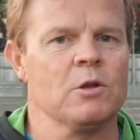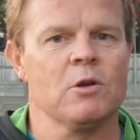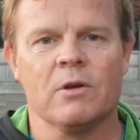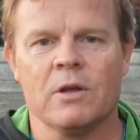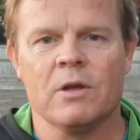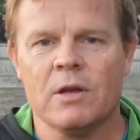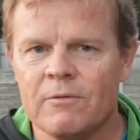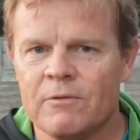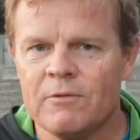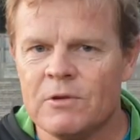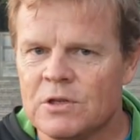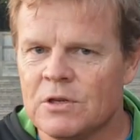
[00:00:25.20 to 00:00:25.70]

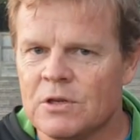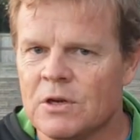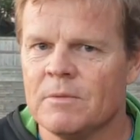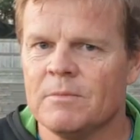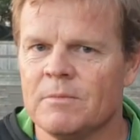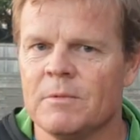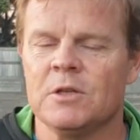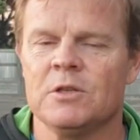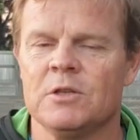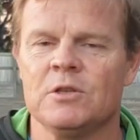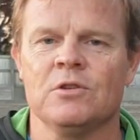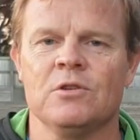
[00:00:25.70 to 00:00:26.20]
and every time
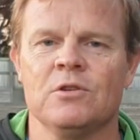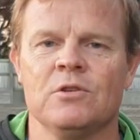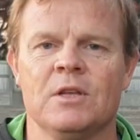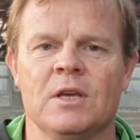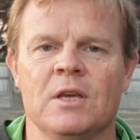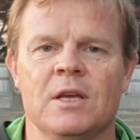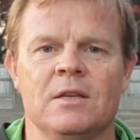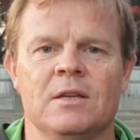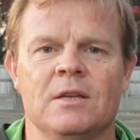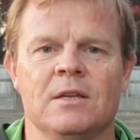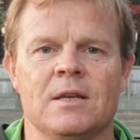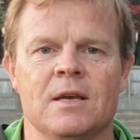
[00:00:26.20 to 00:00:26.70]
they turn their
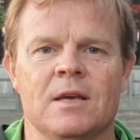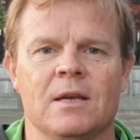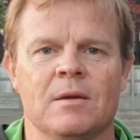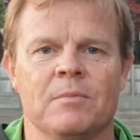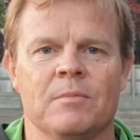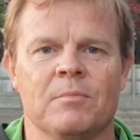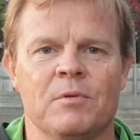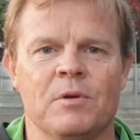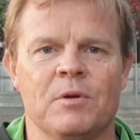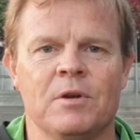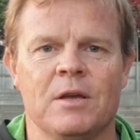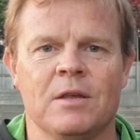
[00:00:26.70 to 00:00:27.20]
head to take a
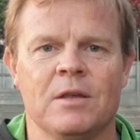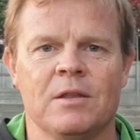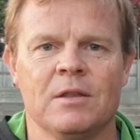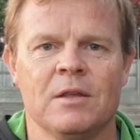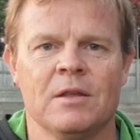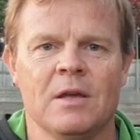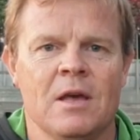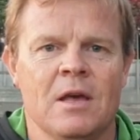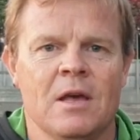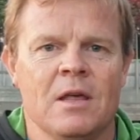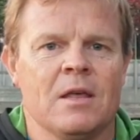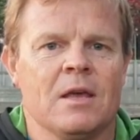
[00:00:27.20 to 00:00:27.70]
breath,
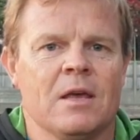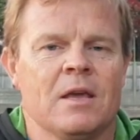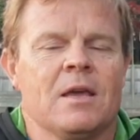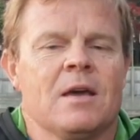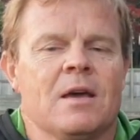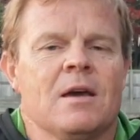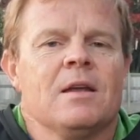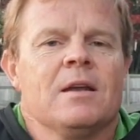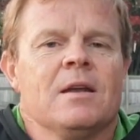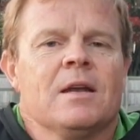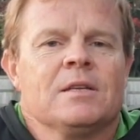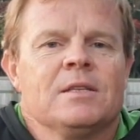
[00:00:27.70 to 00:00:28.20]
they
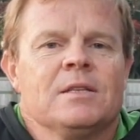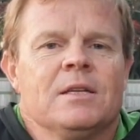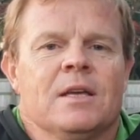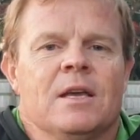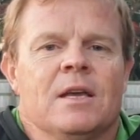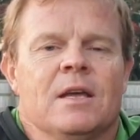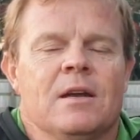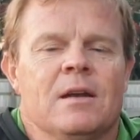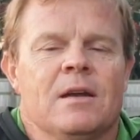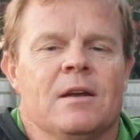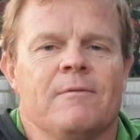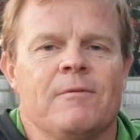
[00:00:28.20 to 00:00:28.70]
can't actually
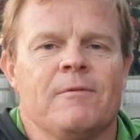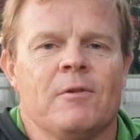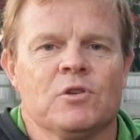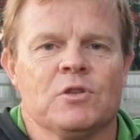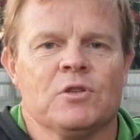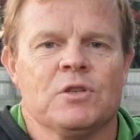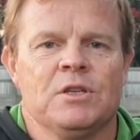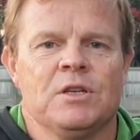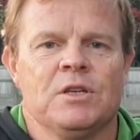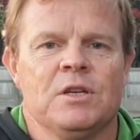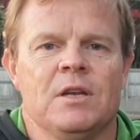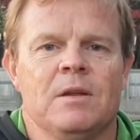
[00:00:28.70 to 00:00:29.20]
get enough
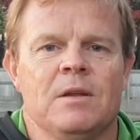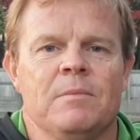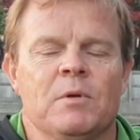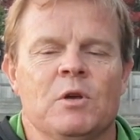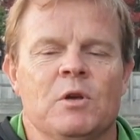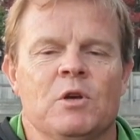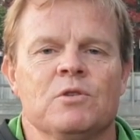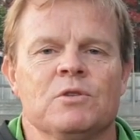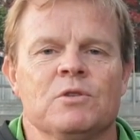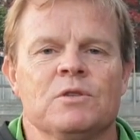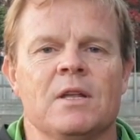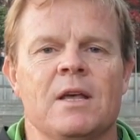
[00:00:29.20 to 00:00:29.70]
oxygen in
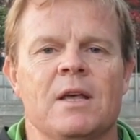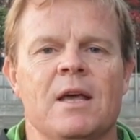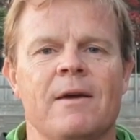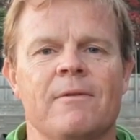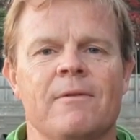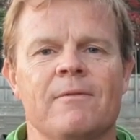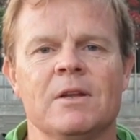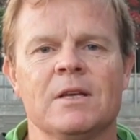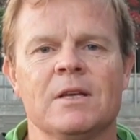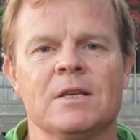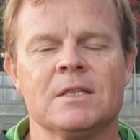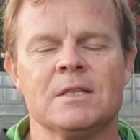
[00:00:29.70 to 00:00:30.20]
because they
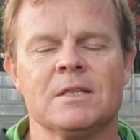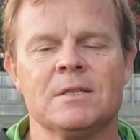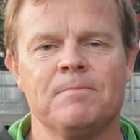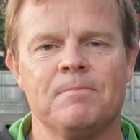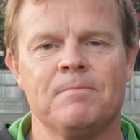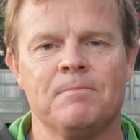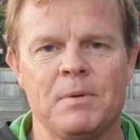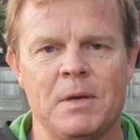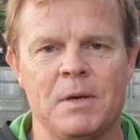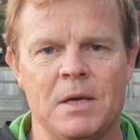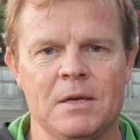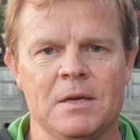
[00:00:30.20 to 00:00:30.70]
haven't
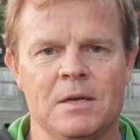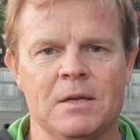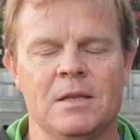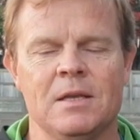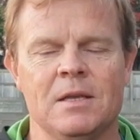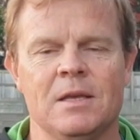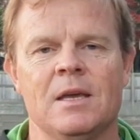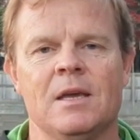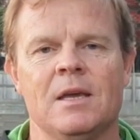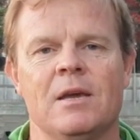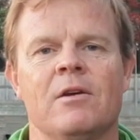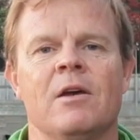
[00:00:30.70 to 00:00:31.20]
expended
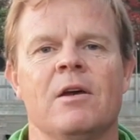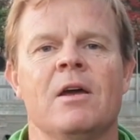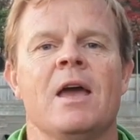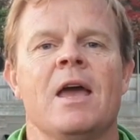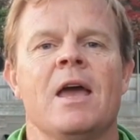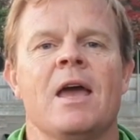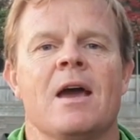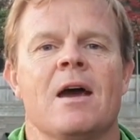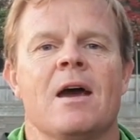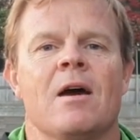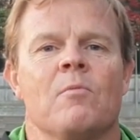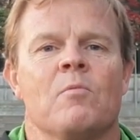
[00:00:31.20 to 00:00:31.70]
the air
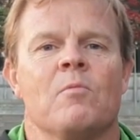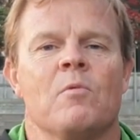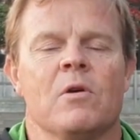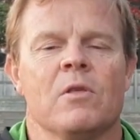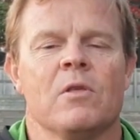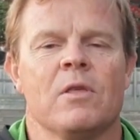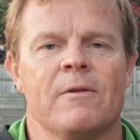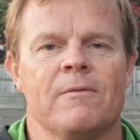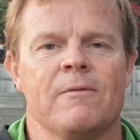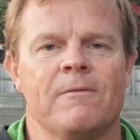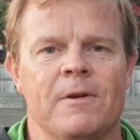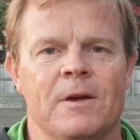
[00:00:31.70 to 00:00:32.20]
out while
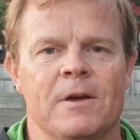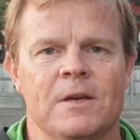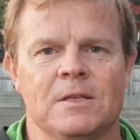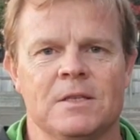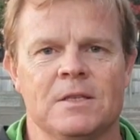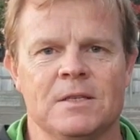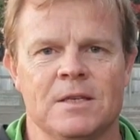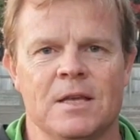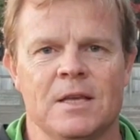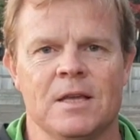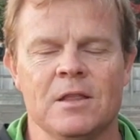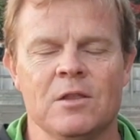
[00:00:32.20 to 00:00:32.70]
their face
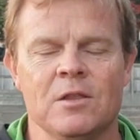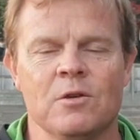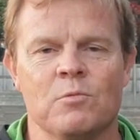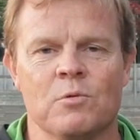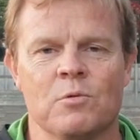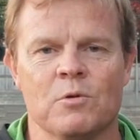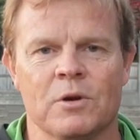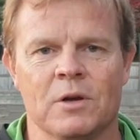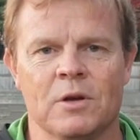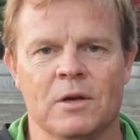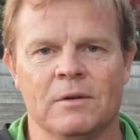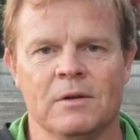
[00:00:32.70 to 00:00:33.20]
is in the
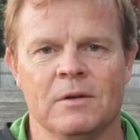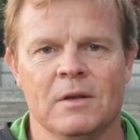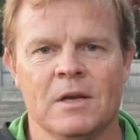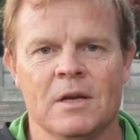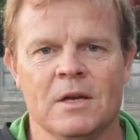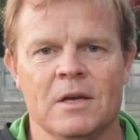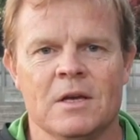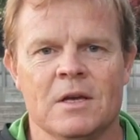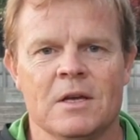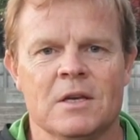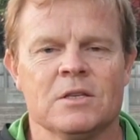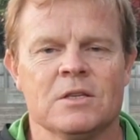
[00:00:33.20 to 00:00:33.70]
water.
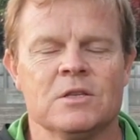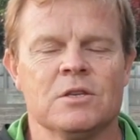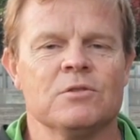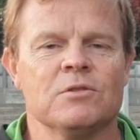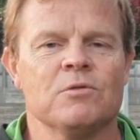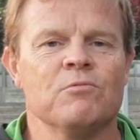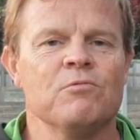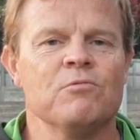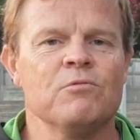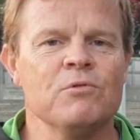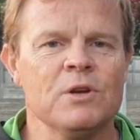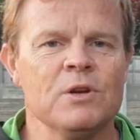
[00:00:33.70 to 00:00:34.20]
So there's a
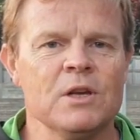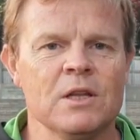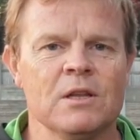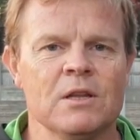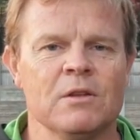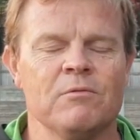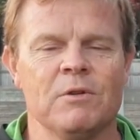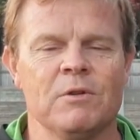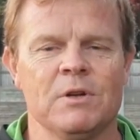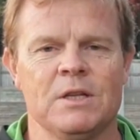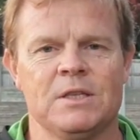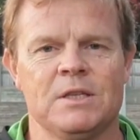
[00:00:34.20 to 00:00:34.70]
really,
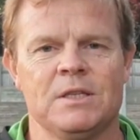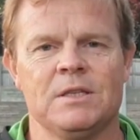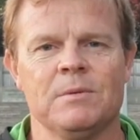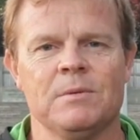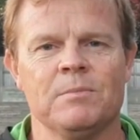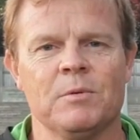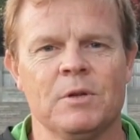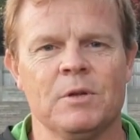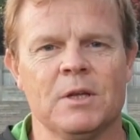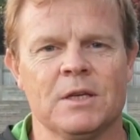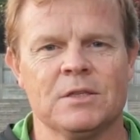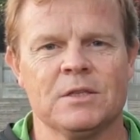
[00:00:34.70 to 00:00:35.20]
really
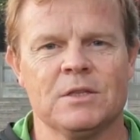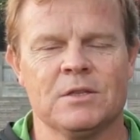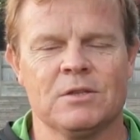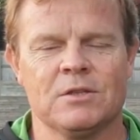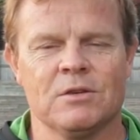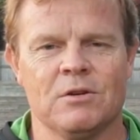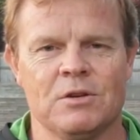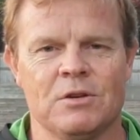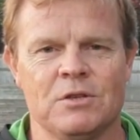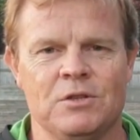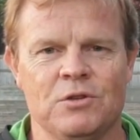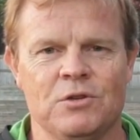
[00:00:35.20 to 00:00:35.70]
simple
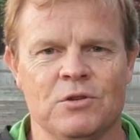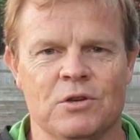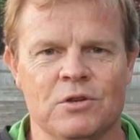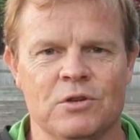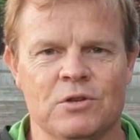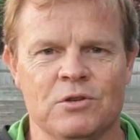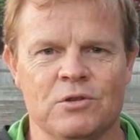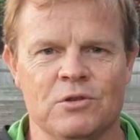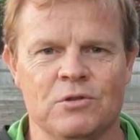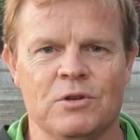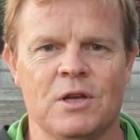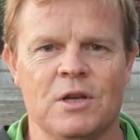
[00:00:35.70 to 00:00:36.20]
exercise you can
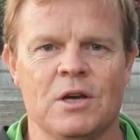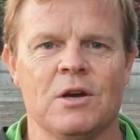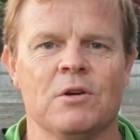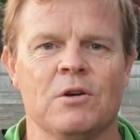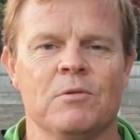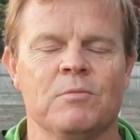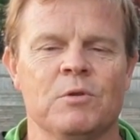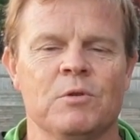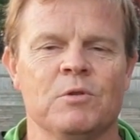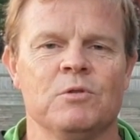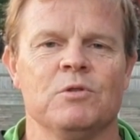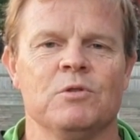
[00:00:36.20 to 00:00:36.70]
do to
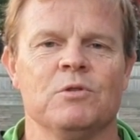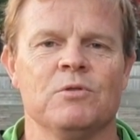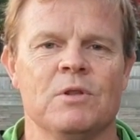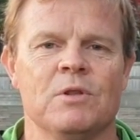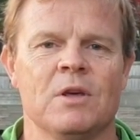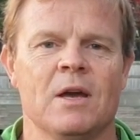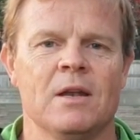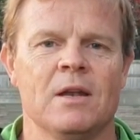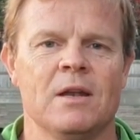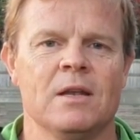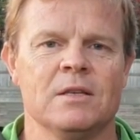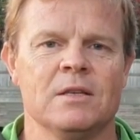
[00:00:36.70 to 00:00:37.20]
help you do
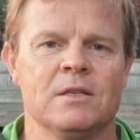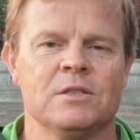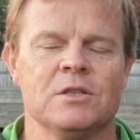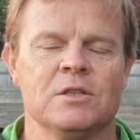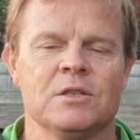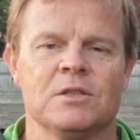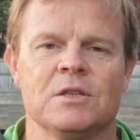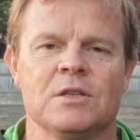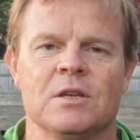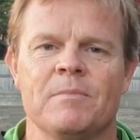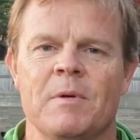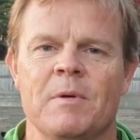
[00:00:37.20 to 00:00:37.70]
that. It's
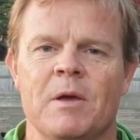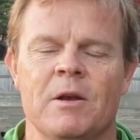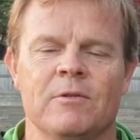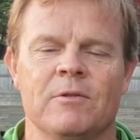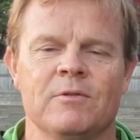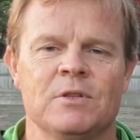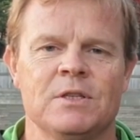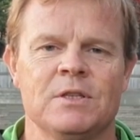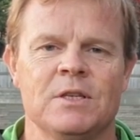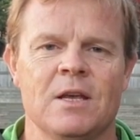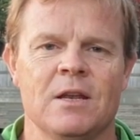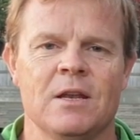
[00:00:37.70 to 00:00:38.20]
just a matter of
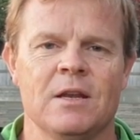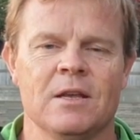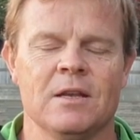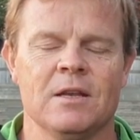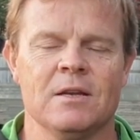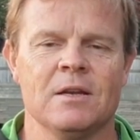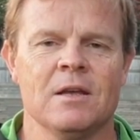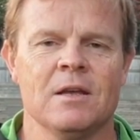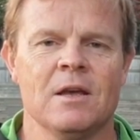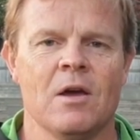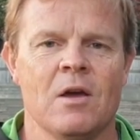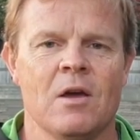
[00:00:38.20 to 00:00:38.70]
standing
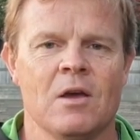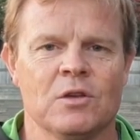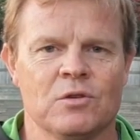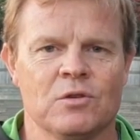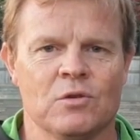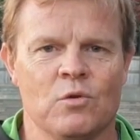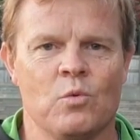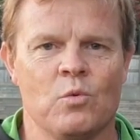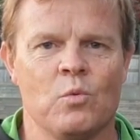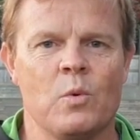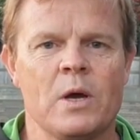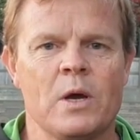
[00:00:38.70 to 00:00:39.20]
in
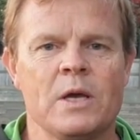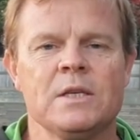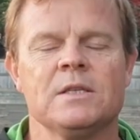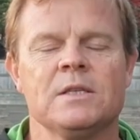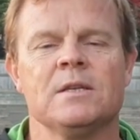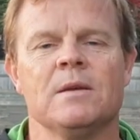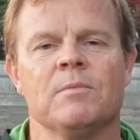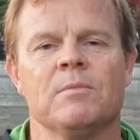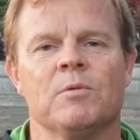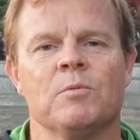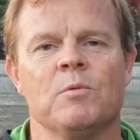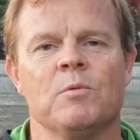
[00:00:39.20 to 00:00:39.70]
sort of waist depth